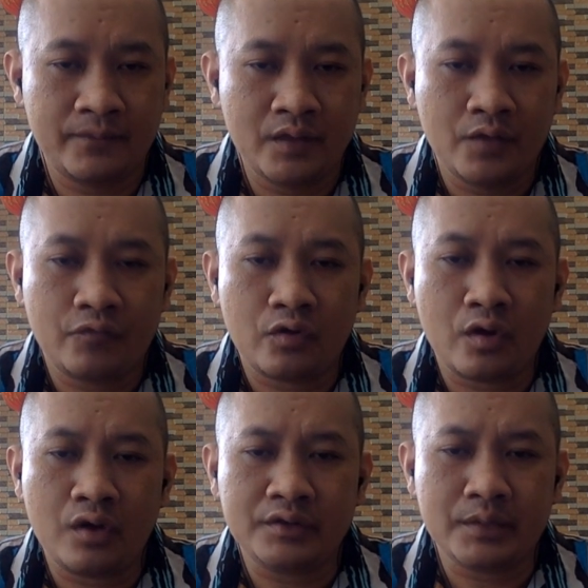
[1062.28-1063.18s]
for
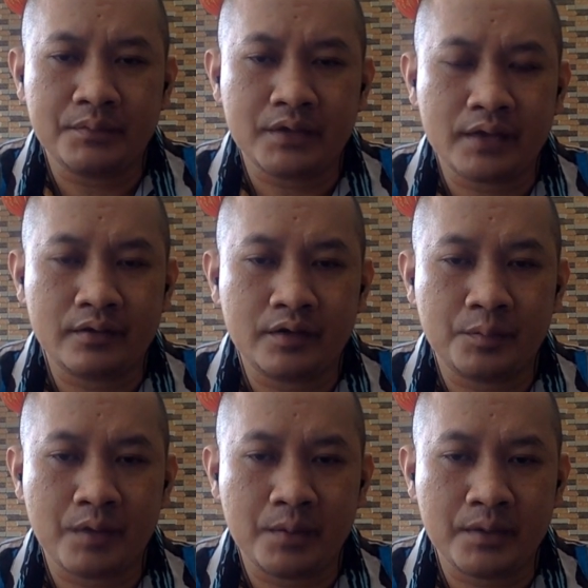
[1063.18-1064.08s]
long-term debt
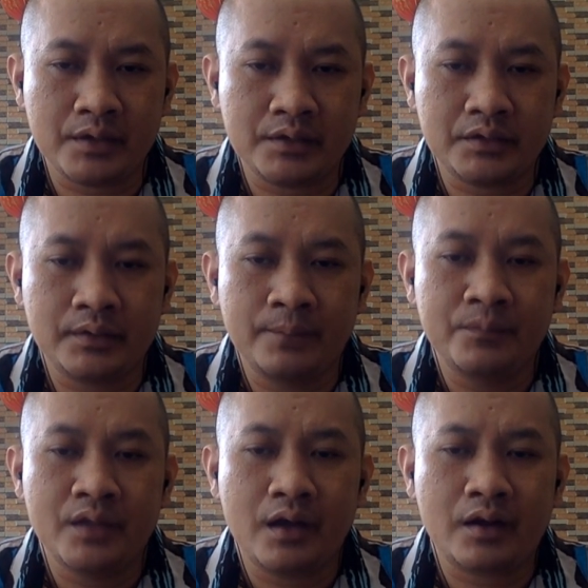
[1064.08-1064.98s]
repayment,
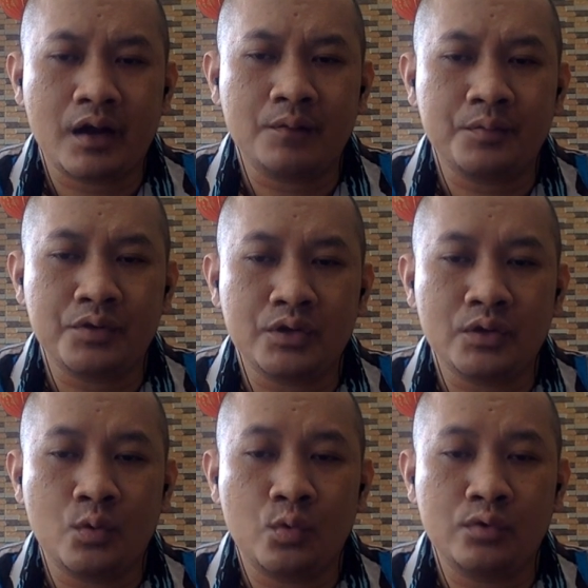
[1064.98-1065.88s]
a company
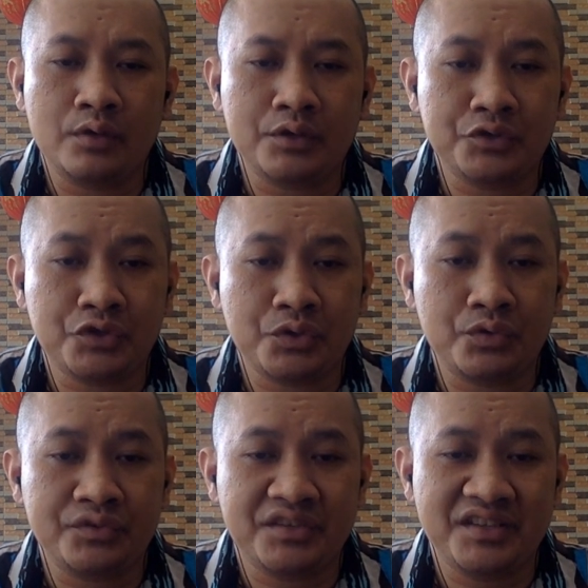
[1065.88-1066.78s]
will not show
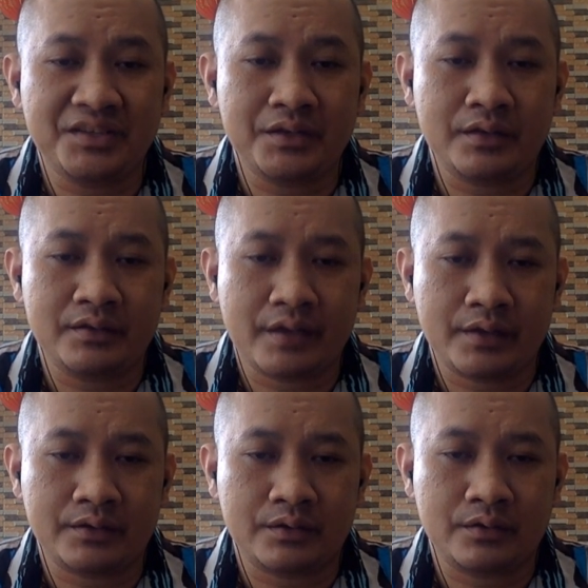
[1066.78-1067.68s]
seasonal
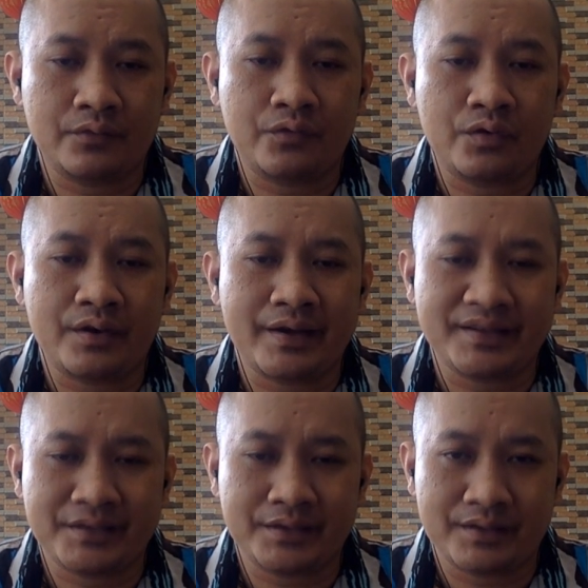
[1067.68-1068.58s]
debt for
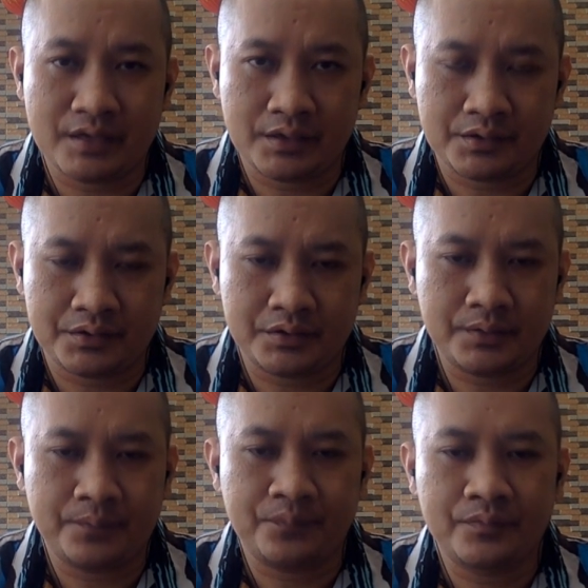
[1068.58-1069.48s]
asset needs.
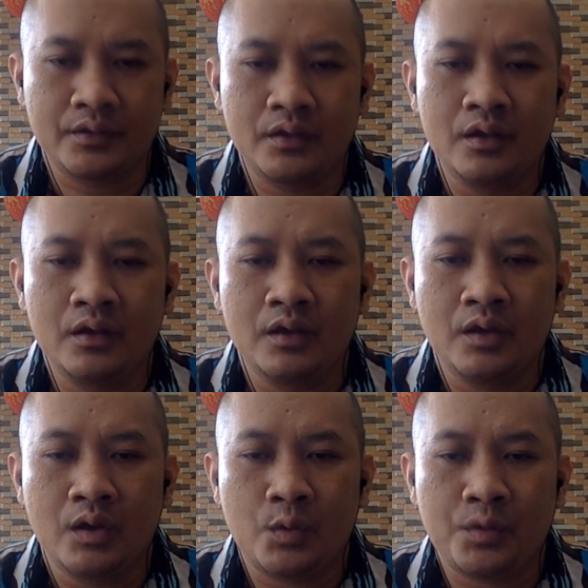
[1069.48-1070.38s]

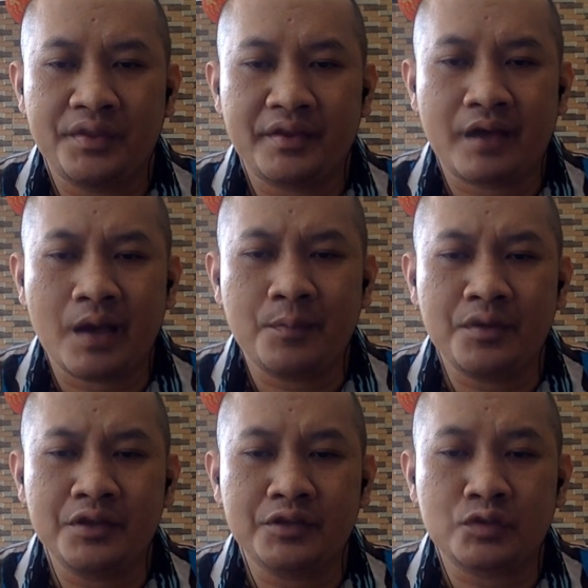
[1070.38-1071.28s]
When the
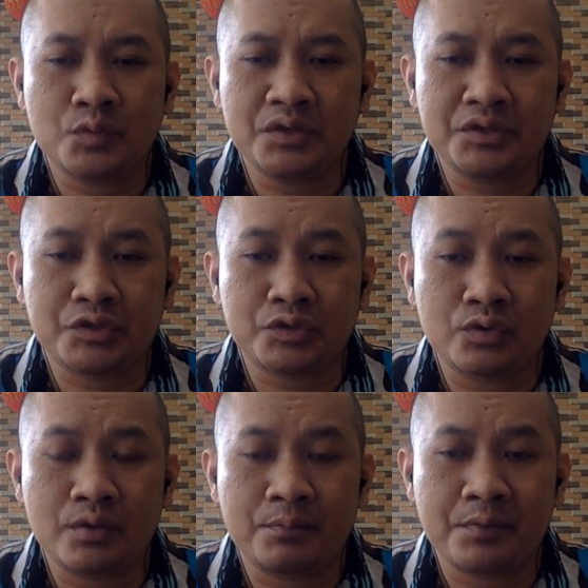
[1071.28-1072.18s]
company switches to
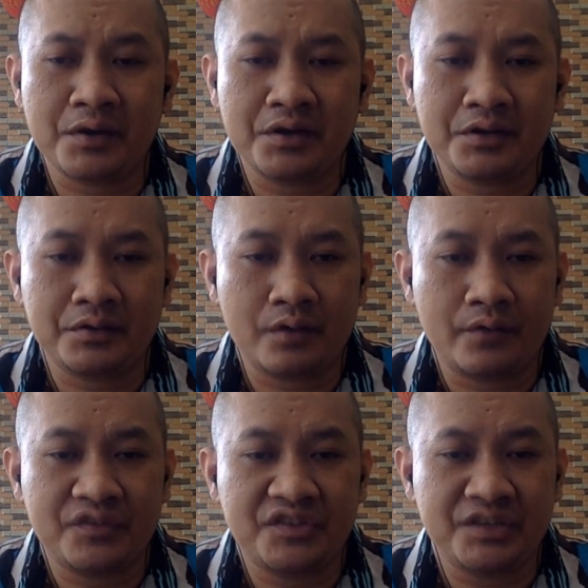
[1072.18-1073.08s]
a period of
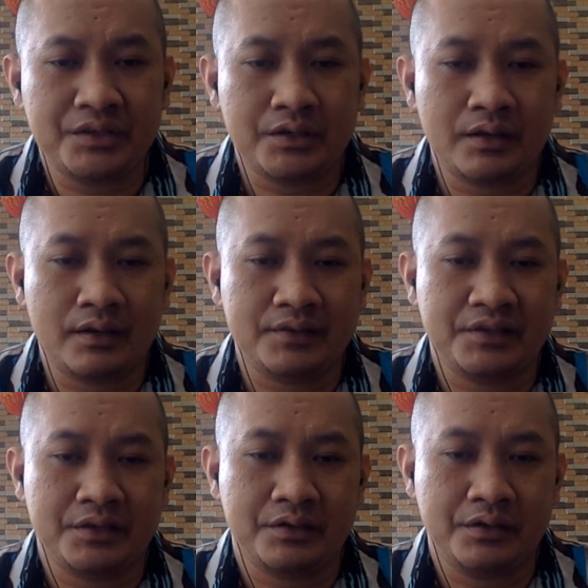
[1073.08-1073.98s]
seasonal
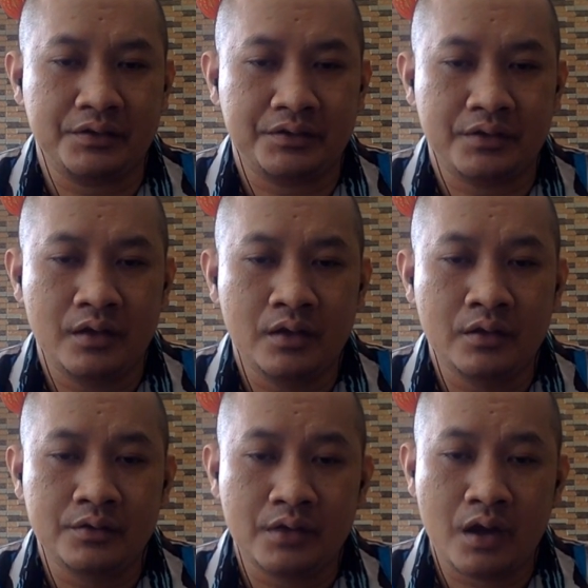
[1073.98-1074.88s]
asset needs,
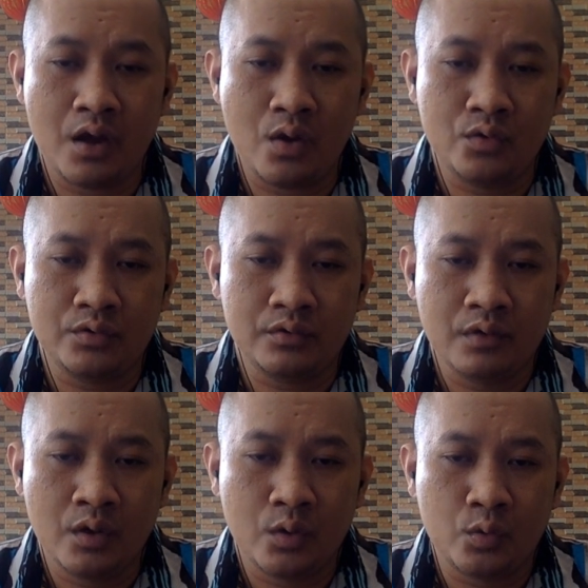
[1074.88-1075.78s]
the loan
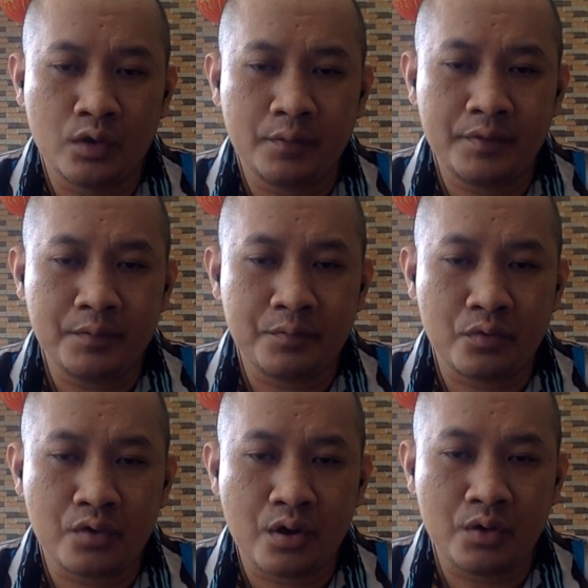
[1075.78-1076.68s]
will be
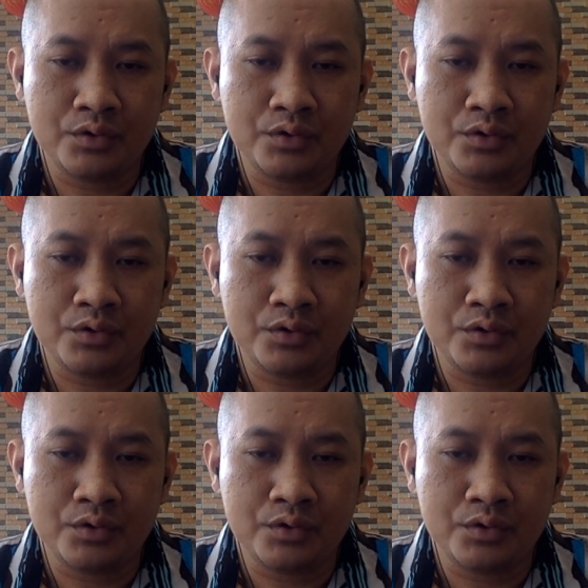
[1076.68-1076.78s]
borrowed